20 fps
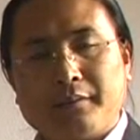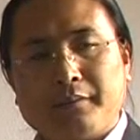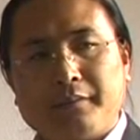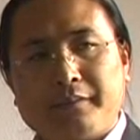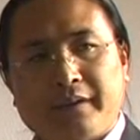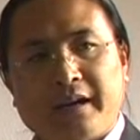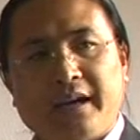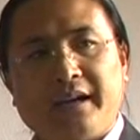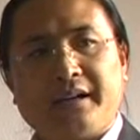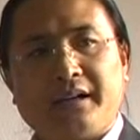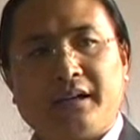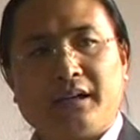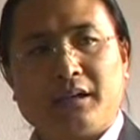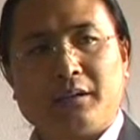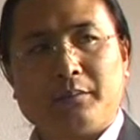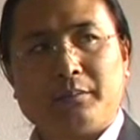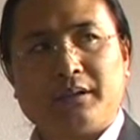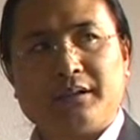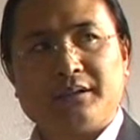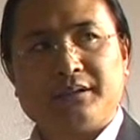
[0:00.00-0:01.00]
fire
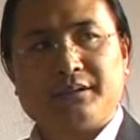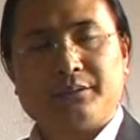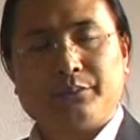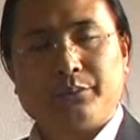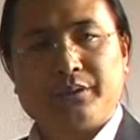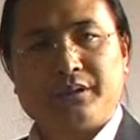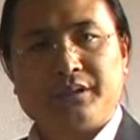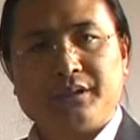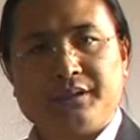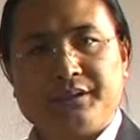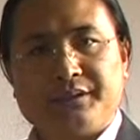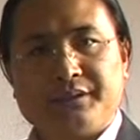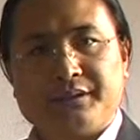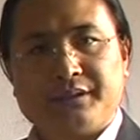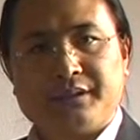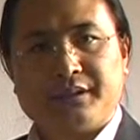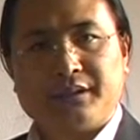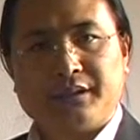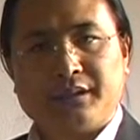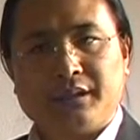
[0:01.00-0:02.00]
element, which is
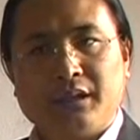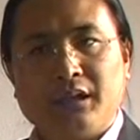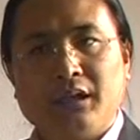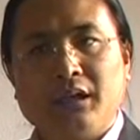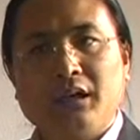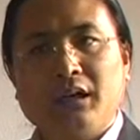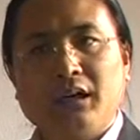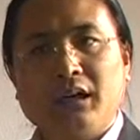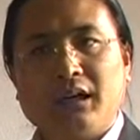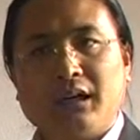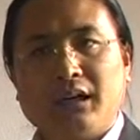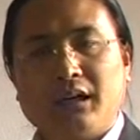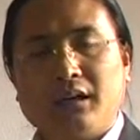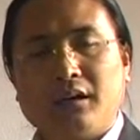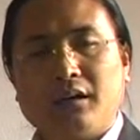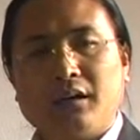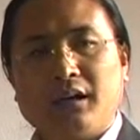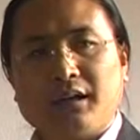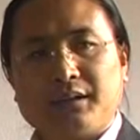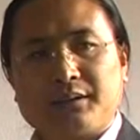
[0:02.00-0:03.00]

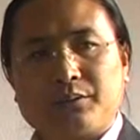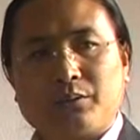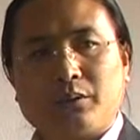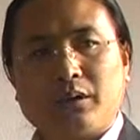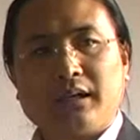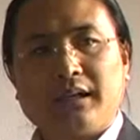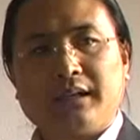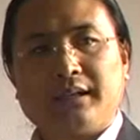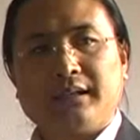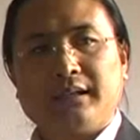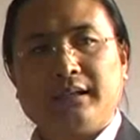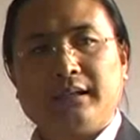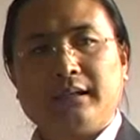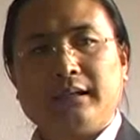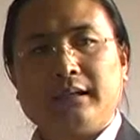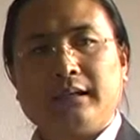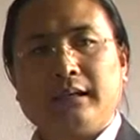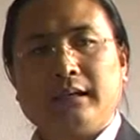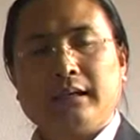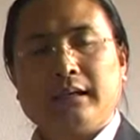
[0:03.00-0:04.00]
hot quality.
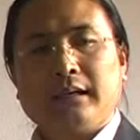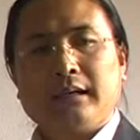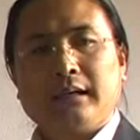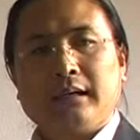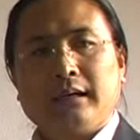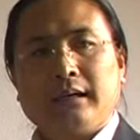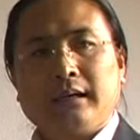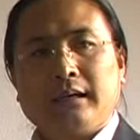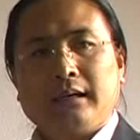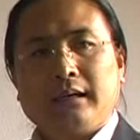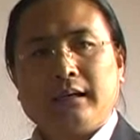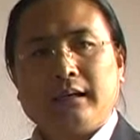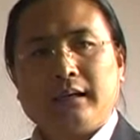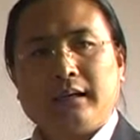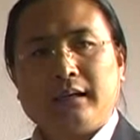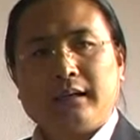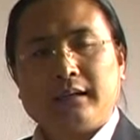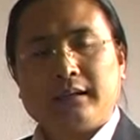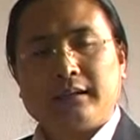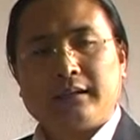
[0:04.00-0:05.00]

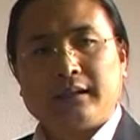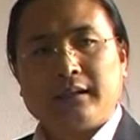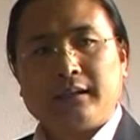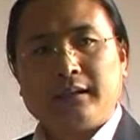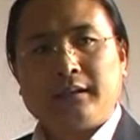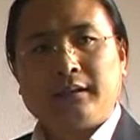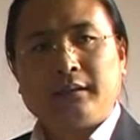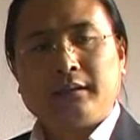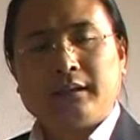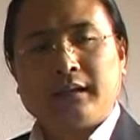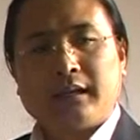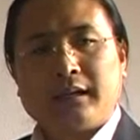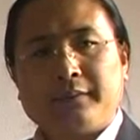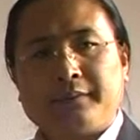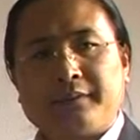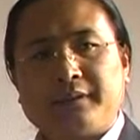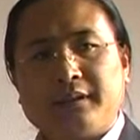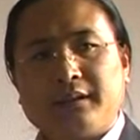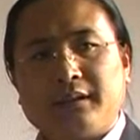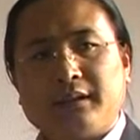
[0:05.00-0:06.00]
And then
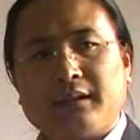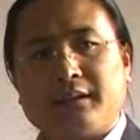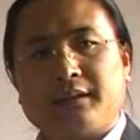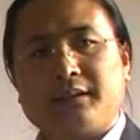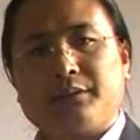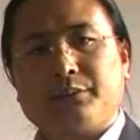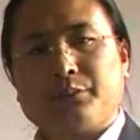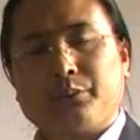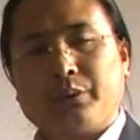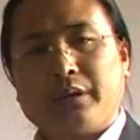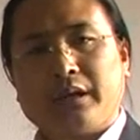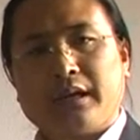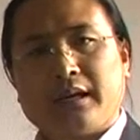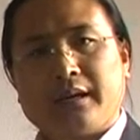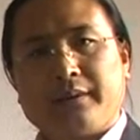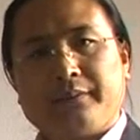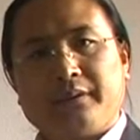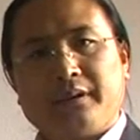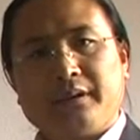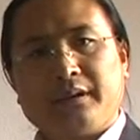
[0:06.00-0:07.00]
after that we
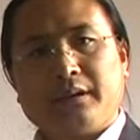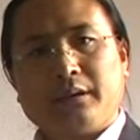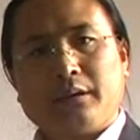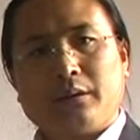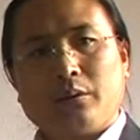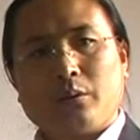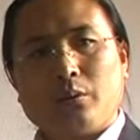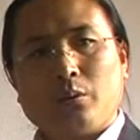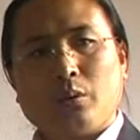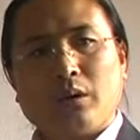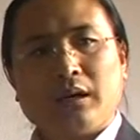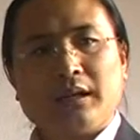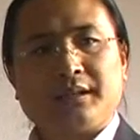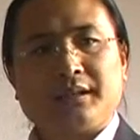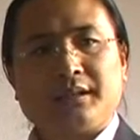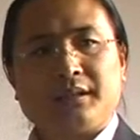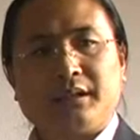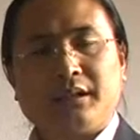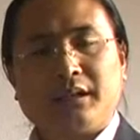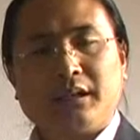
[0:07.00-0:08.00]
have the
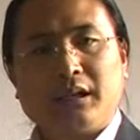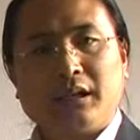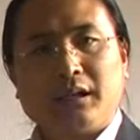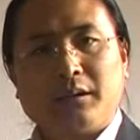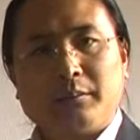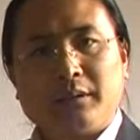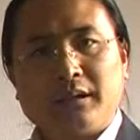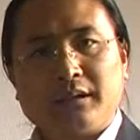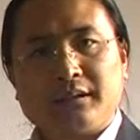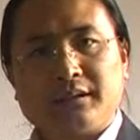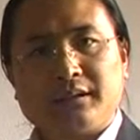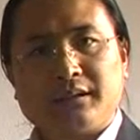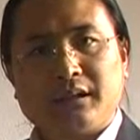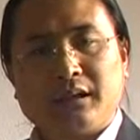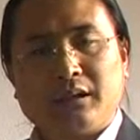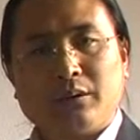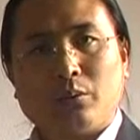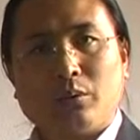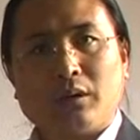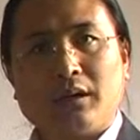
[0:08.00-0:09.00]
water element,
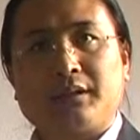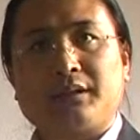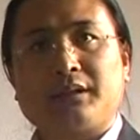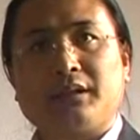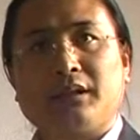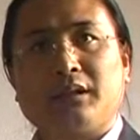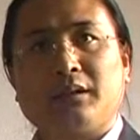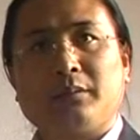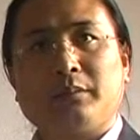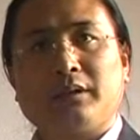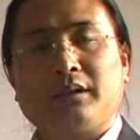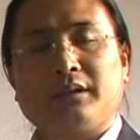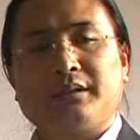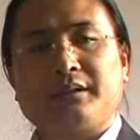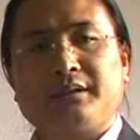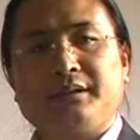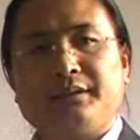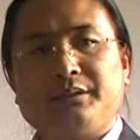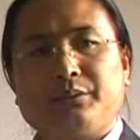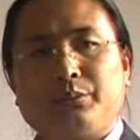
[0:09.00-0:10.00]
and water element
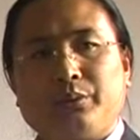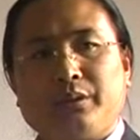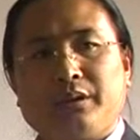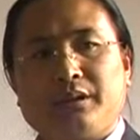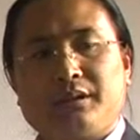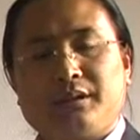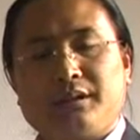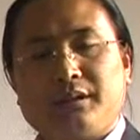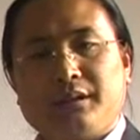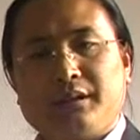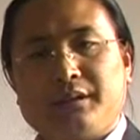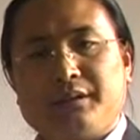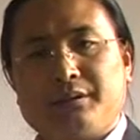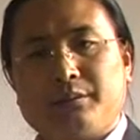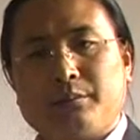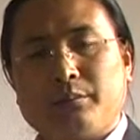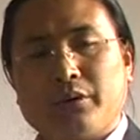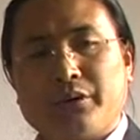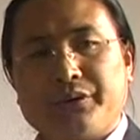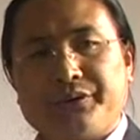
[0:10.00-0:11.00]
is which is
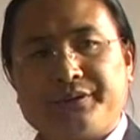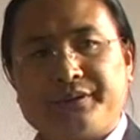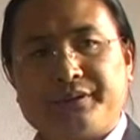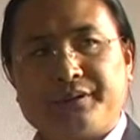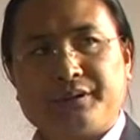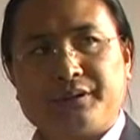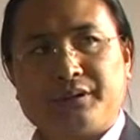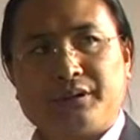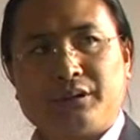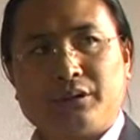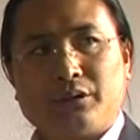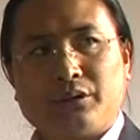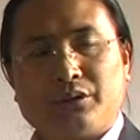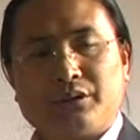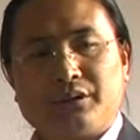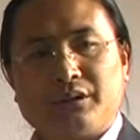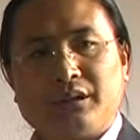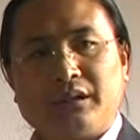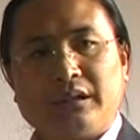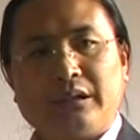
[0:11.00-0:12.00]
moisture or
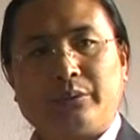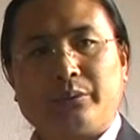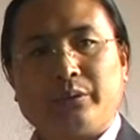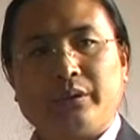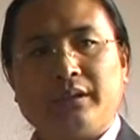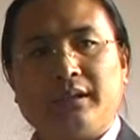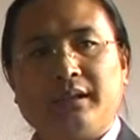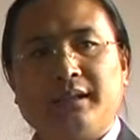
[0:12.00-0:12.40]
the liquid